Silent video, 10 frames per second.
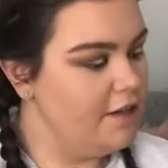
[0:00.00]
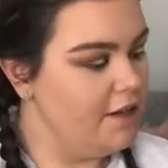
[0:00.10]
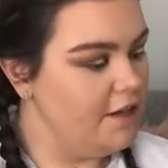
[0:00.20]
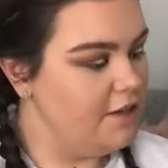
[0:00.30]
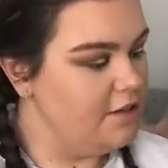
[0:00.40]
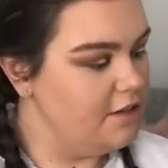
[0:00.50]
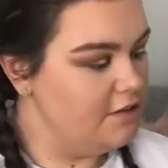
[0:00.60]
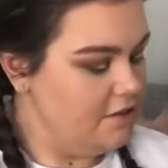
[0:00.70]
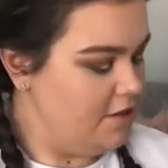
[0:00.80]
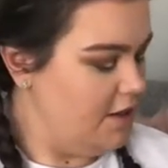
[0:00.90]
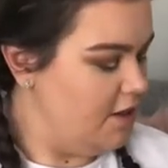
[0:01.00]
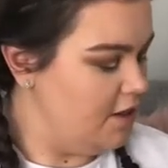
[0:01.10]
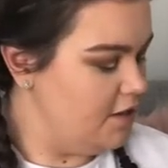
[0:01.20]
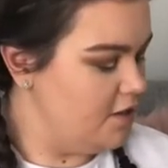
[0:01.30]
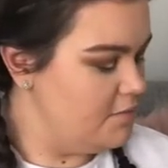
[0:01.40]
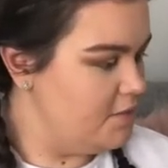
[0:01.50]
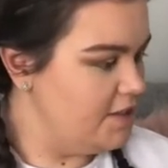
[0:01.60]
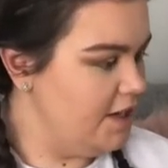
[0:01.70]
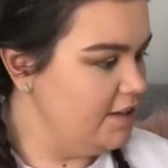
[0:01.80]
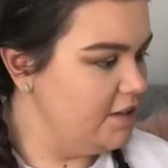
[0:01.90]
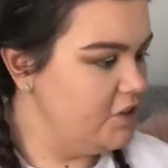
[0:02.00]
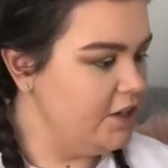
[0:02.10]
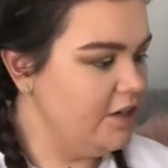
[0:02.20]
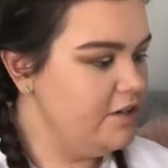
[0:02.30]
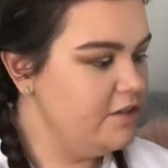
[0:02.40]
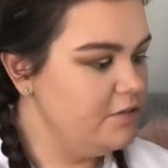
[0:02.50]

in the metallic shade,